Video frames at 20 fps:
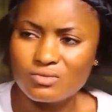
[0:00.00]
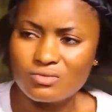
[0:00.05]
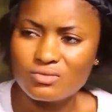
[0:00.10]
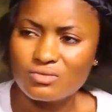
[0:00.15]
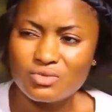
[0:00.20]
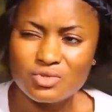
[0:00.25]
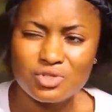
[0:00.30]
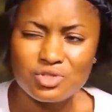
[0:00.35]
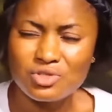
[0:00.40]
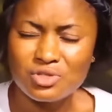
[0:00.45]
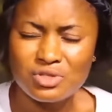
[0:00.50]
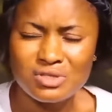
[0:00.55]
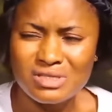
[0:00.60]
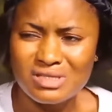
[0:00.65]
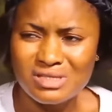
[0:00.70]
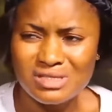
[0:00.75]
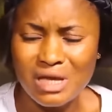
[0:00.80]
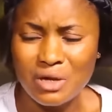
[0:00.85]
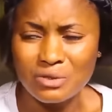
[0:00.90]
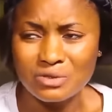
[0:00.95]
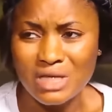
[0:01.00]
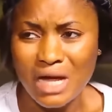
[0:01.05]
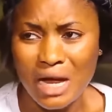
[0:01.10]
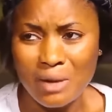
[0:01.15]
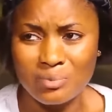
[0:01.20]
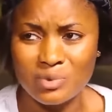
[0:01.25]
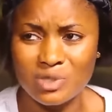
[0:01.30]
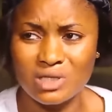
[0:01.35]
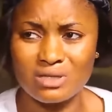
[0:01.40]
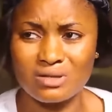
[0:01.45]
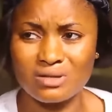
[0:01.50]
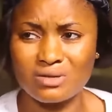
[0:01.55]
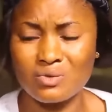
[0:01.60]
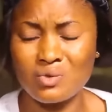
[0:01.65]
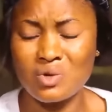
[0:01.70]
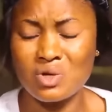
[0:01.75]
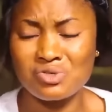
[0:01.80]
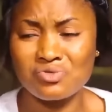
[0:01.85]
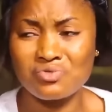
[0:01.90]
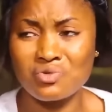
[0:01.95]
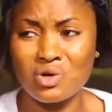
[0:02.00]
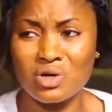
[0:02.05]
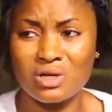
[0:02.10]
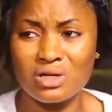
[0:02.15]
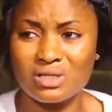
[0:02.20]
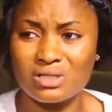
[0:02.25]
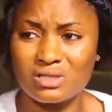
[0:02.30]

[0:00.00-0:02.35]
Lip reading: You don't sound happy. What's wrong?